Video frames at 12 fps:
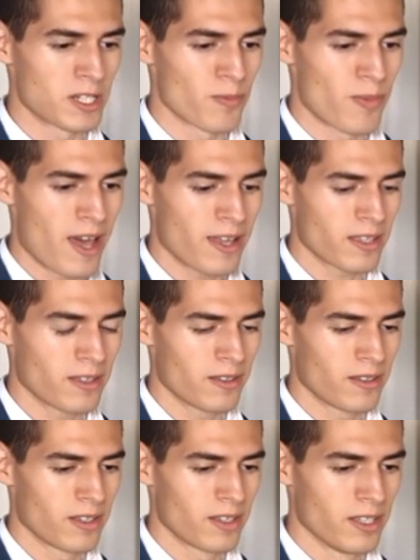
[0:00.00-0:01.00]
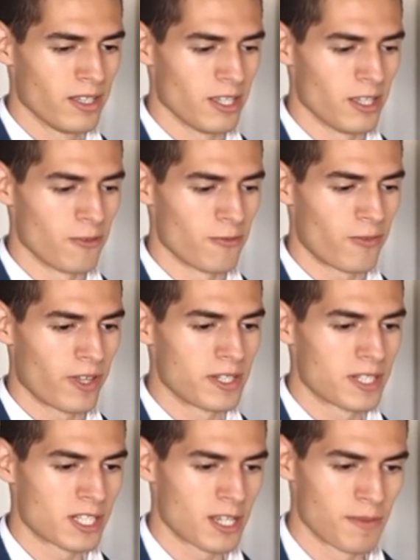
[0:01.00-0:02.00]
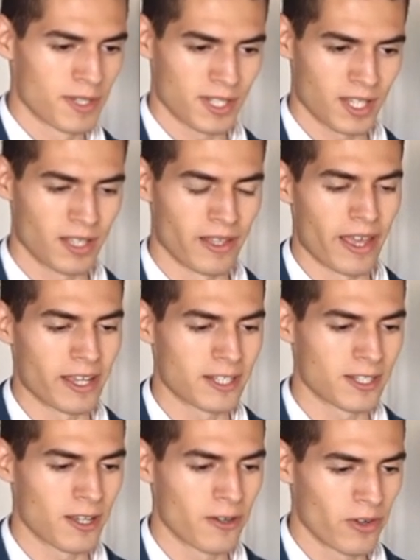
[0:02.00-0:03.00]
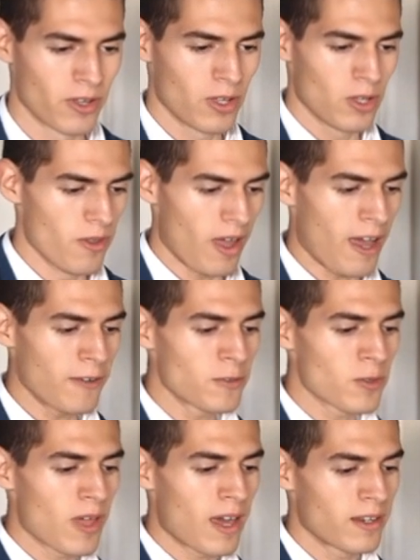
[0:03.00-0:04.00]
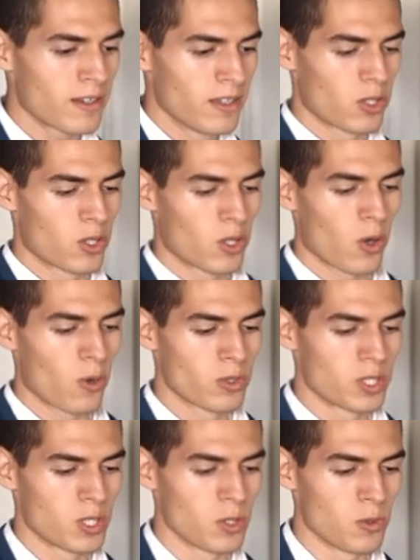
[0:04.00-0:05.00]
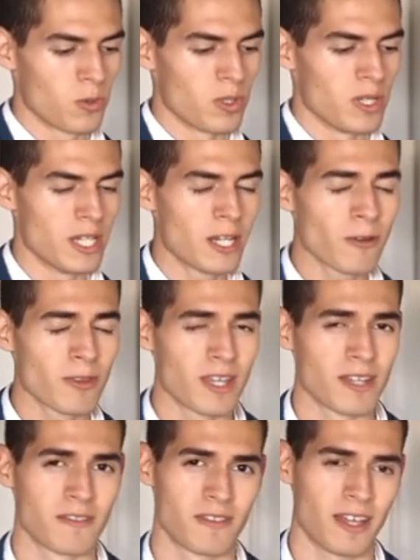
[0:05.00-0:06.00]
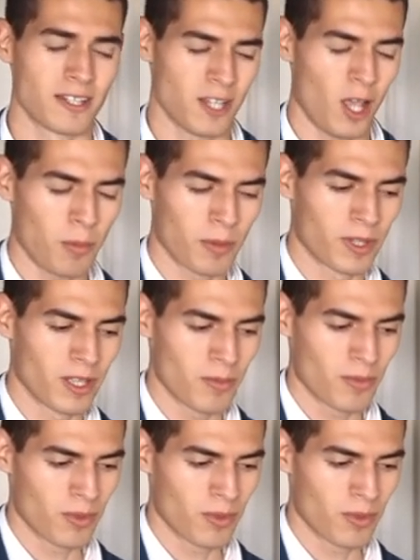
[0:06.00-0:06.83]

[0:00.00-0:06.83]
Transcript: it back, it fades seamlessly like so. After that, go to near the end of that top clip,